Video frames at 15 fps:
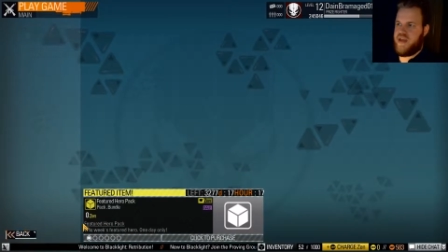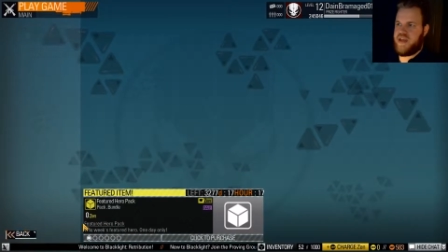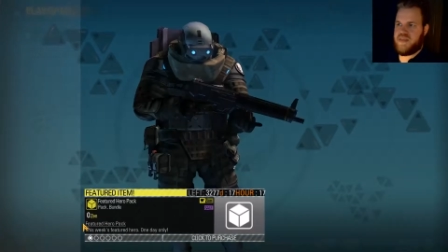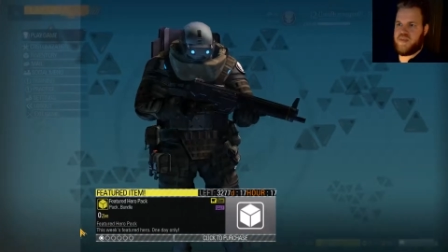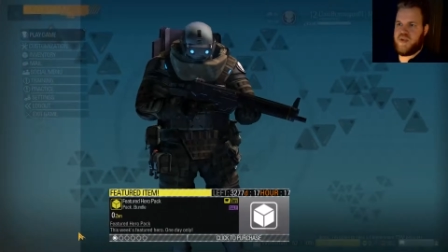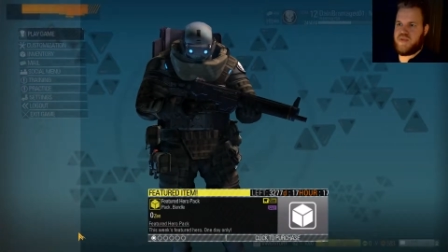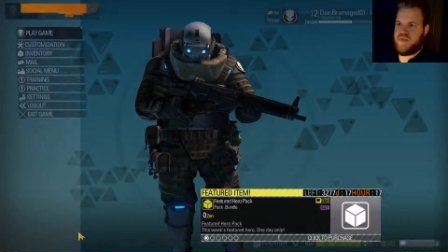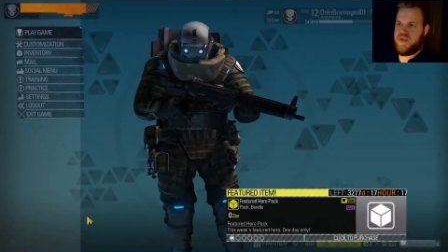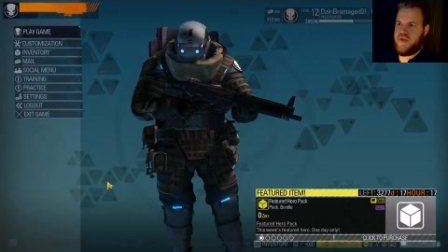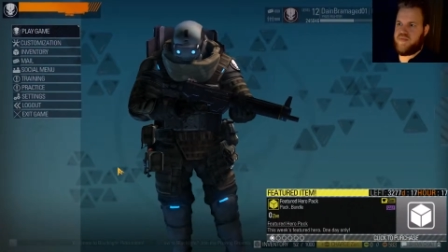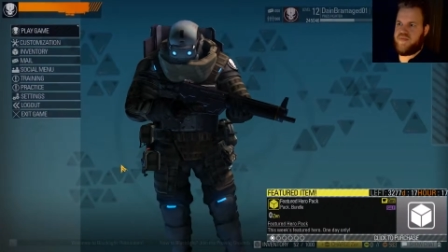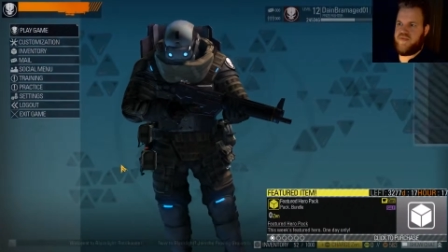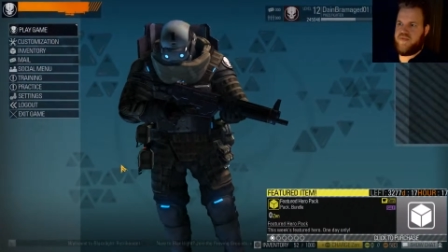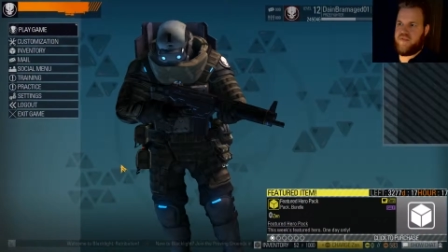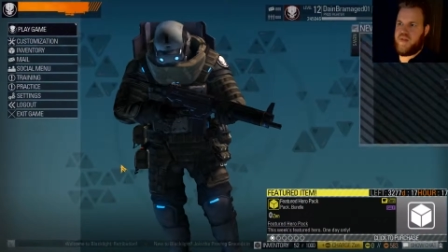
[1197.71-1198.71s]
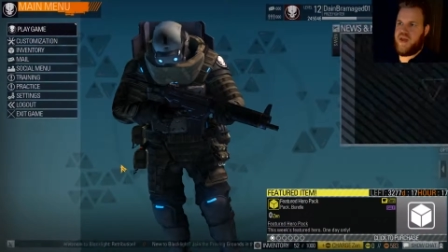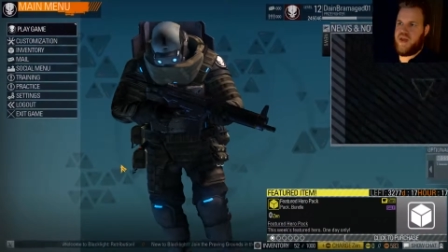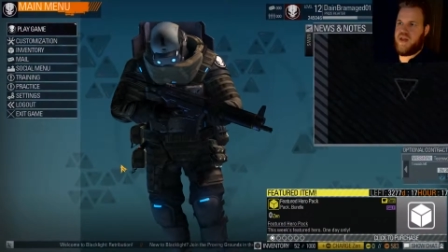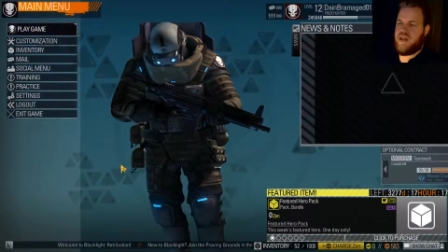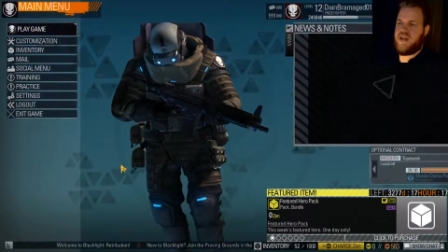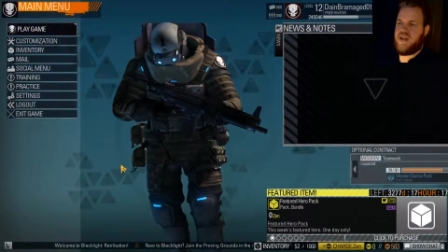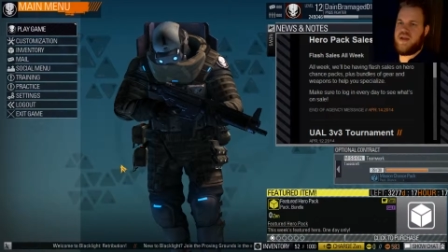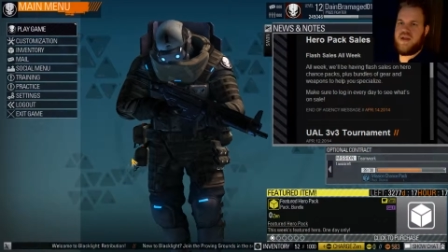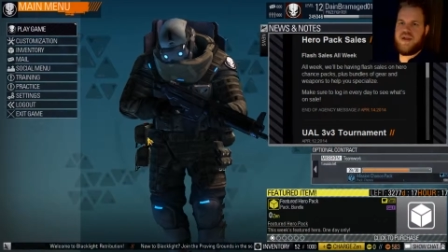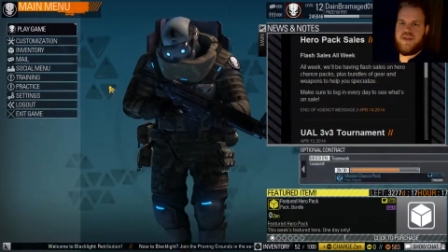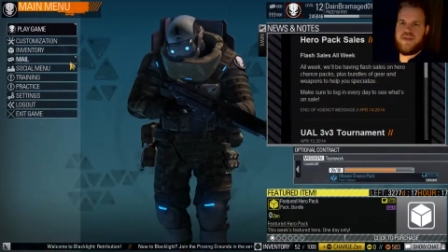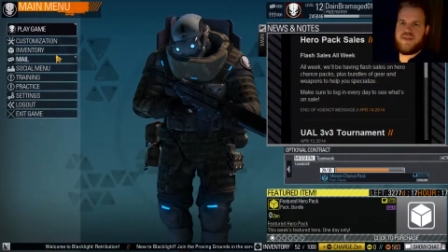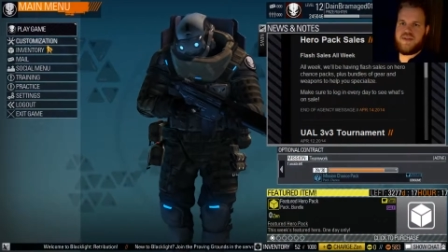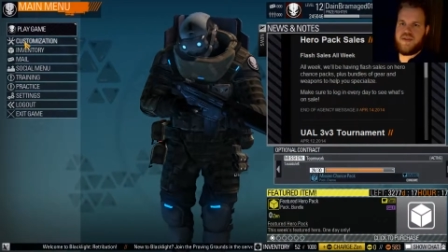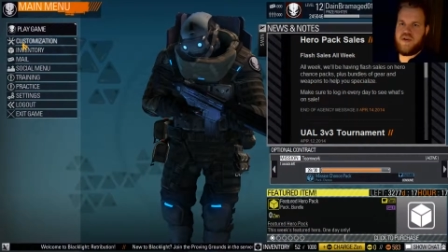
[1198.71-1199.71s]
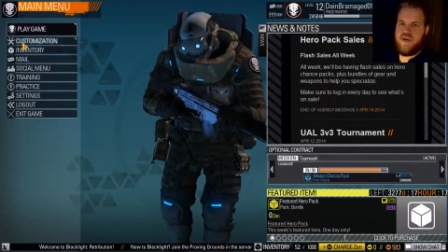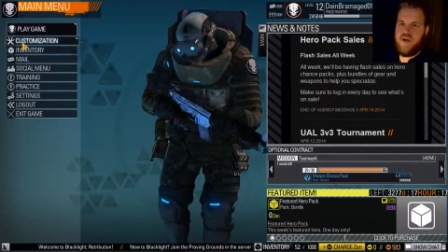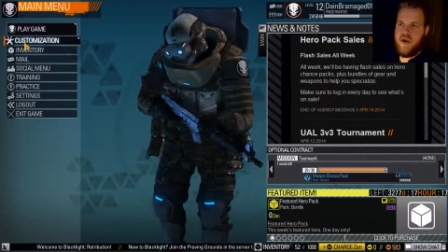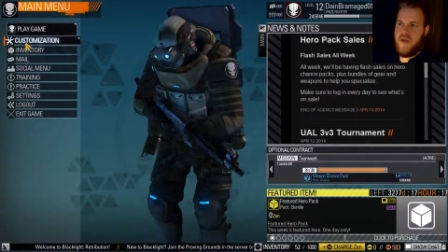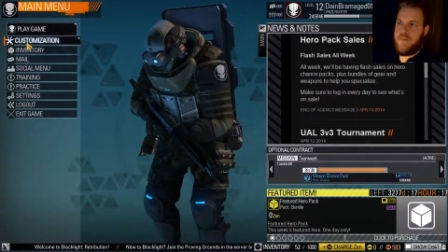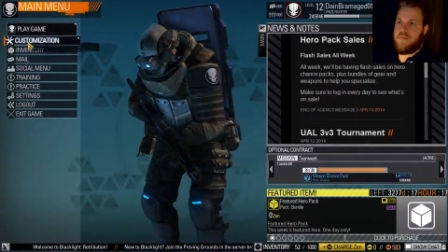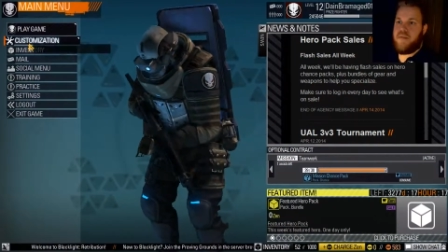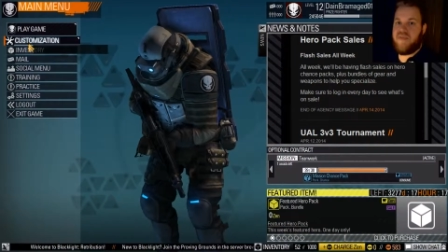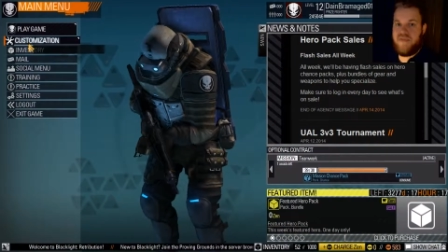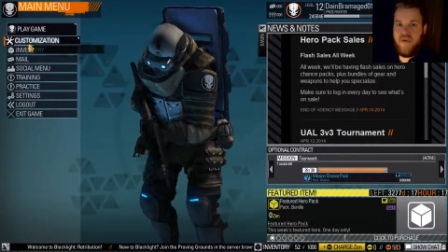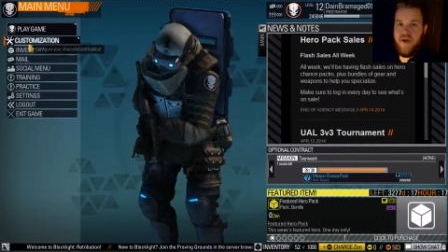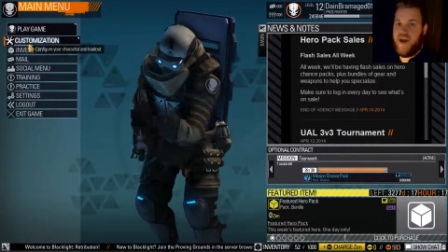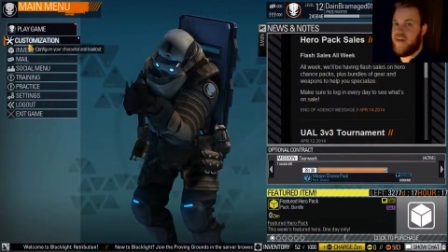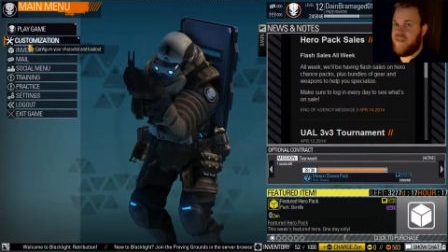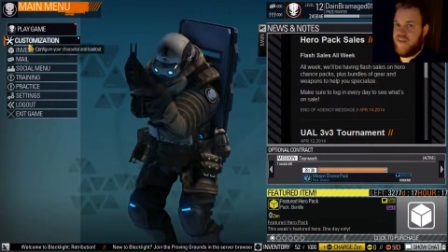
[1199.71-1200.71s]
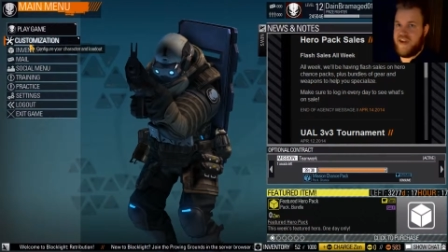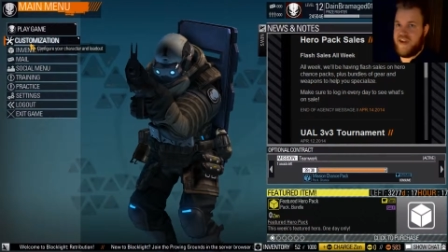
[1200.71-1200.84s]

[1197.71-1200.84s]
has muzzle jump from hell. So, before I